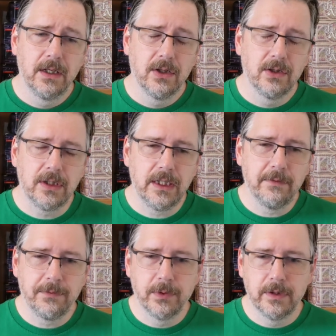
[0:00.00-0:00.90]
looking
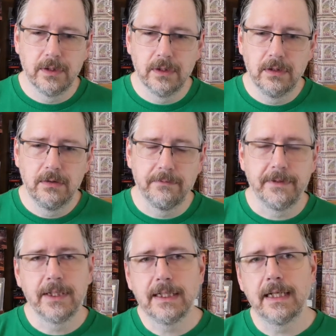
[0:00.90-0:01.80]
for
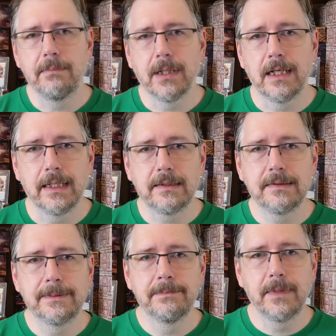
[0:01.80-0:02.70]
very light
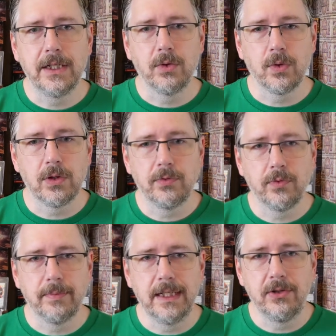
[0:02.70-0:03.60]
blocks in order for
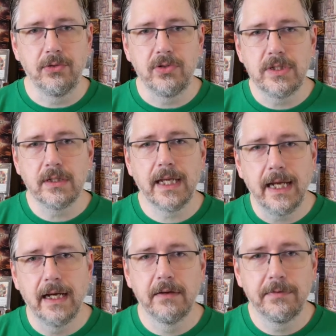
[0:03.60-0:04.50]
me to still
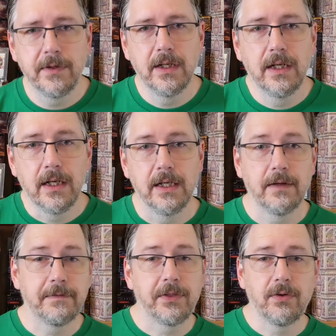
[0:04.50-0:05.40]
have enough
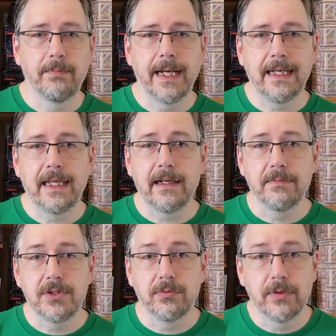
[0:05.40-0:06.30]
to throw back at him
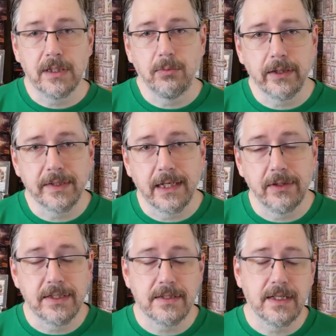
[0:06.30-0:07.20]
to really whittle down
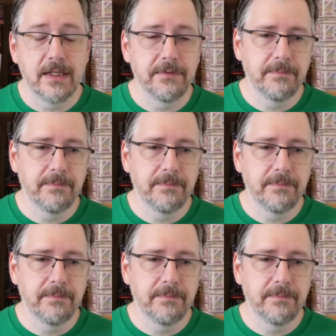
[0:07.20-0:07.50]
his life.